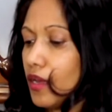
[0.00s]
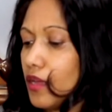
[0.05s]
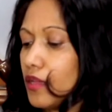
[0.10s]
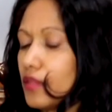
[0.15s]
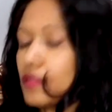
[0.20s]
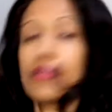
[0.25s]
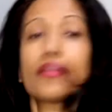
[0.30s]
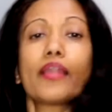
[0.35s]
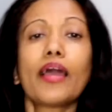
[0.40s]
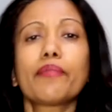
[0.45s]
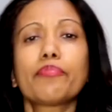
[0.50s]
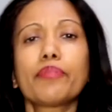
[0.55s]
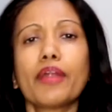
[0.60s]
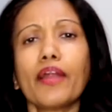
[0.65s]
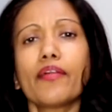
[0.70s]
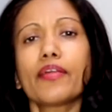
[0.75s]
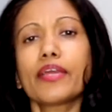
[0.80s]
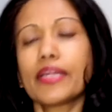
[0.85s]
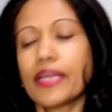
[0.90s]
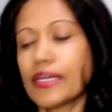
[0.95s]
The
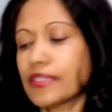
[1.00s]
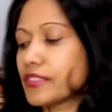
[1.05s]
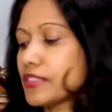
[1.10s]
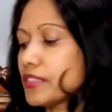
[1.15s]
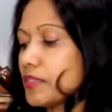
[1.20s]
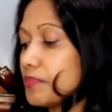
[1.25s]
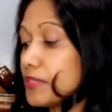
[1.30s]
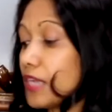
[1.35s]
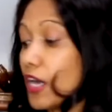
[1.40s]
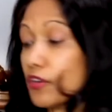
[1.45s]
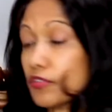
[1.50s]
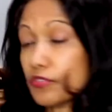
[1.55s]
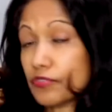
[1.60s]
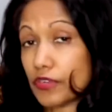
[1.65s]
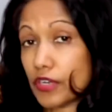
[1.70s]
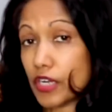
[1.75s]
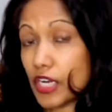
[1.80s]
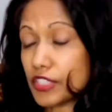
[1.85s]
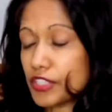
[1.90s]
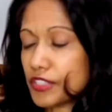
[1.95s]
librarian had stepped out for
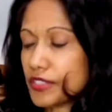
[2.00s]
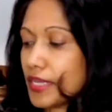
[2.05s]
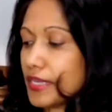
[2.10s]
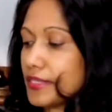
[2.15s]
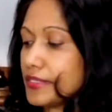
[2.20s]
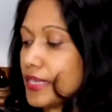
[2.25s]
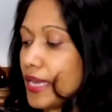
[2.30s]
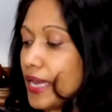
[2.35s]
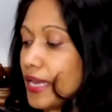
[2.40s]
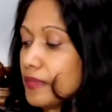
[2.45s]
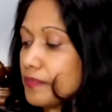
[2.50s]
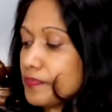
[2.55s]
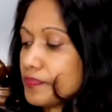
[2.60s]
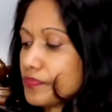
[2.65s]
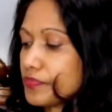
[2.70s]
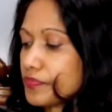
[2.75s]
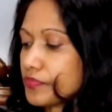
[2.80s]
lunch that day,